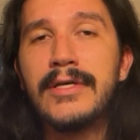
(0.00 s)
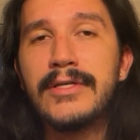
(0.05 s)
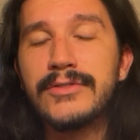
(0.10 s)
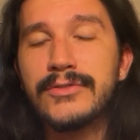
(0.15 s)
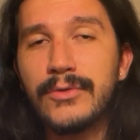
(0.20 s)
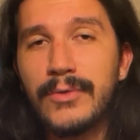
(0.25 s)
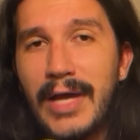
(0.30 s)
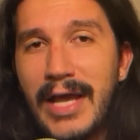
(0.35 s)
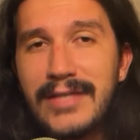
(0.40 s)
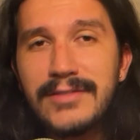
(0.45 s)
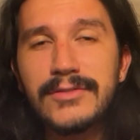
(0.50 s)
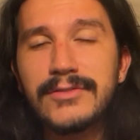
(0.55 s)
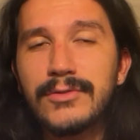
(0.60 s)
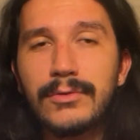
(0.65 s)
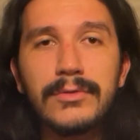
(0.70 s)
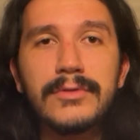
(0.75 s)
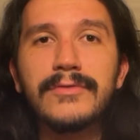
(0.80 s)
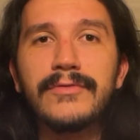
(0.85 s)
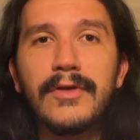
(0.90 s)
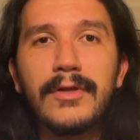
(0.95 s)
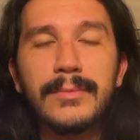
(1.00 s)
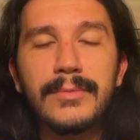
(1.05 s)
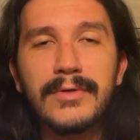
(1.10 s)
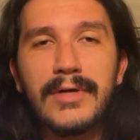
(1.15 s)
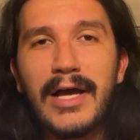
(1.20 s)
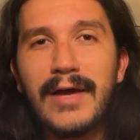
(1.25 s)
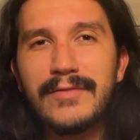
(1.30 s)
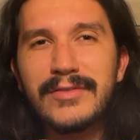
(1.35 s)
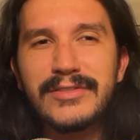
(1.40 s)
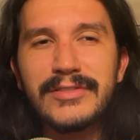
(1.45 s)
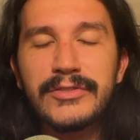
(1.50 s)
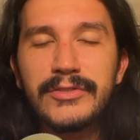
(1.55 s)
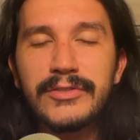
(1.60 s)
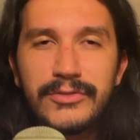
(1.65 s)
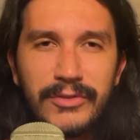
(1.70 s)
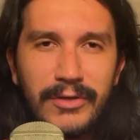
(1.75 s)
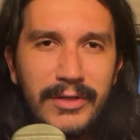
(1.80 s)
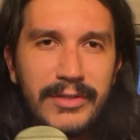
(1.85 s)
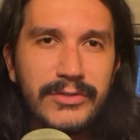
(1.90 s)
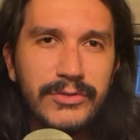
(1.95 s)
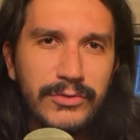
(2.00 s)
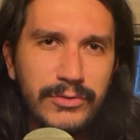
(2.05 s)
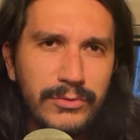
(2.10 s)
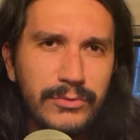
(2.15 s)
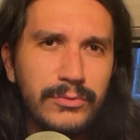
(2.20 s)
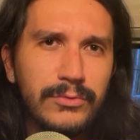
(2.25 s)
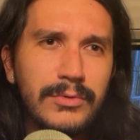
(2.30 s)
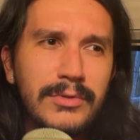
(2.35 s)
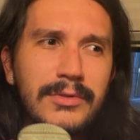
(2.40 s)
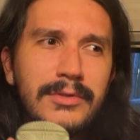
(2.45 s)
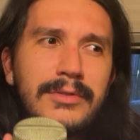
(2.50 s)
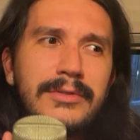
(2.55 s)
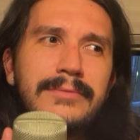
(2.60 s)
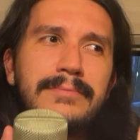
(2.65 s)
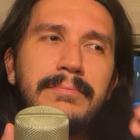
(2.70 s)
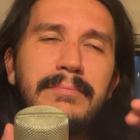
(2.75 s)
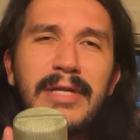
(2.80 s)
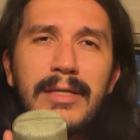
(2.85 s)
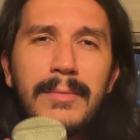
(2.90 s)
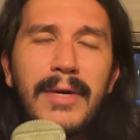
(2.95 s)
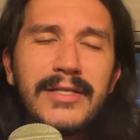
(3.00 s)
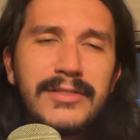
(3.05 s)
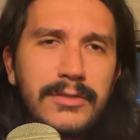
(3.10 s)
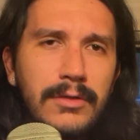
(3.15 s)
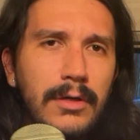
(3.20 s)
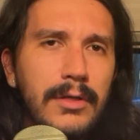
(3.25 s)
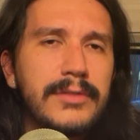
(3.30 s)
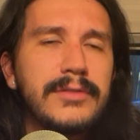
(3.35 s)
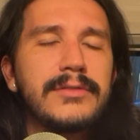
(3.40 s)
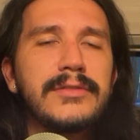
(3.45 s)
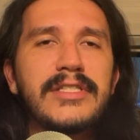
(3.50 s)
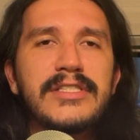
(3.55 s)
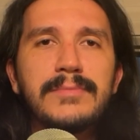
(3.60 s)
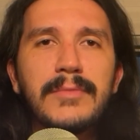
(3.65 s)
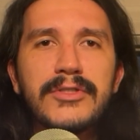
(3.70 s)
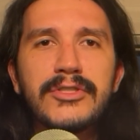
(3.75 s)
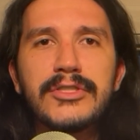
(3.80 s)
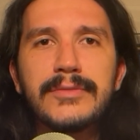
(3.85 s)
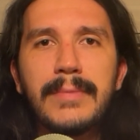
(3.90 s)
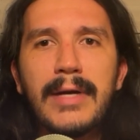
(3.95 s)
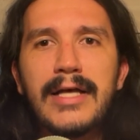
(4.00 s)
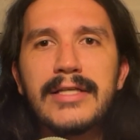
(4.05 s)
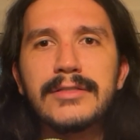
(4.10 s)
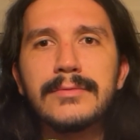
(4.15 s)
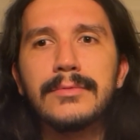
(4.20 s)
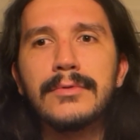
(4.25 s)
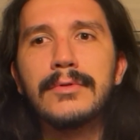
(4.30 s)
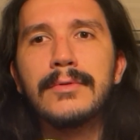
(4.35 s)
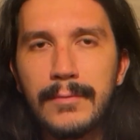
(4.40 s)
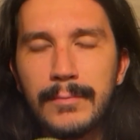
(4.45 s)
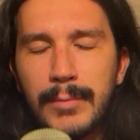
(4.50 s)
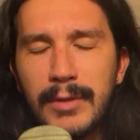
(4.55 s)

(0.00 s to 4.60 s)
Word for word: So as a solo developer, obviously you're trying to minimize costs as much as possible.